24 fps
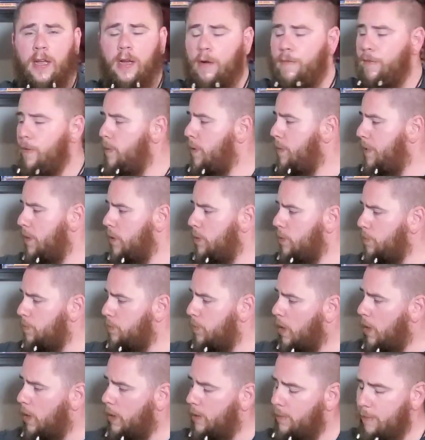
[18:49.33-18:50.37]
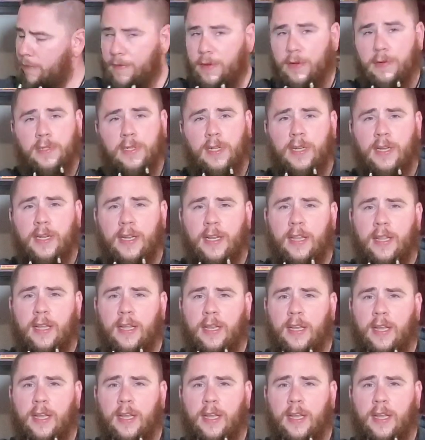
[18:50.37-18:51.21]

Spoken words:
if you want me to do product reviews on anything in